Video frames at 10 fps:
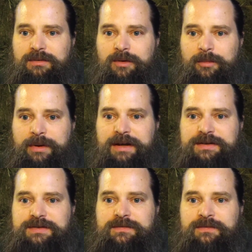or
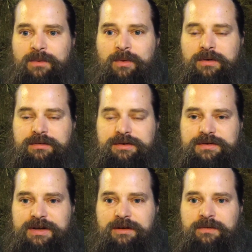best for
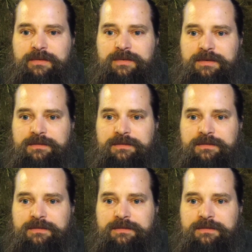yourself,